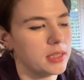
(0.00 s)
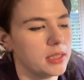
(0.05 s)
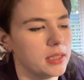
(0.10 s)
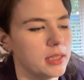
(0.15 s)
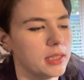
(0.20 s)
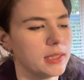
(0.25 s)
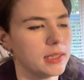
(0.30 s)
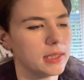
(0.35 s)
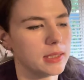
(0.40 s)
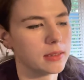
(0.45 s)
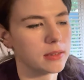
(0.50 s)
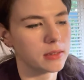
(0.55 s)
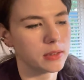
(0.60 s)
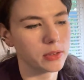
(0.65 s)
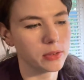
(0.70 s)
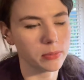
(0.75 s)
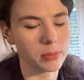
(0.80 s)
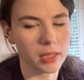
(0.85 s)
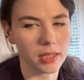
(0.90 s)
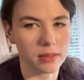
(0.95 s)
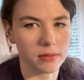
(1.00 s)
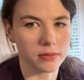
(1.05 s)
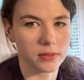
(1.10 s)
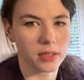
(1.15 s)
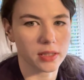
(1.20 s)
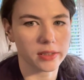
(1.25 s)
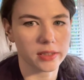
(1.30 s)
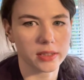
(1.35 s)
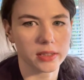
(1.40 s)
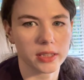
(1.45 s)
getting too bad of
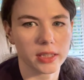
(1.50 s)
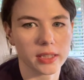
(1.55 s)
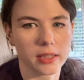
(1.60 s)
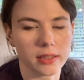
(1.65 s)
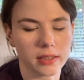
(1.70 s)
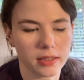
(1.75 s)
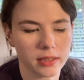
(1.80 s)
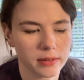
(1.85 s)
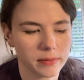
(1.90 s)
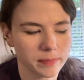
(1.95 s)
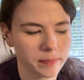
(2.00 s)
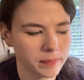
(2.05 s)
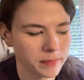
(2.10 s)
tarnishing on it.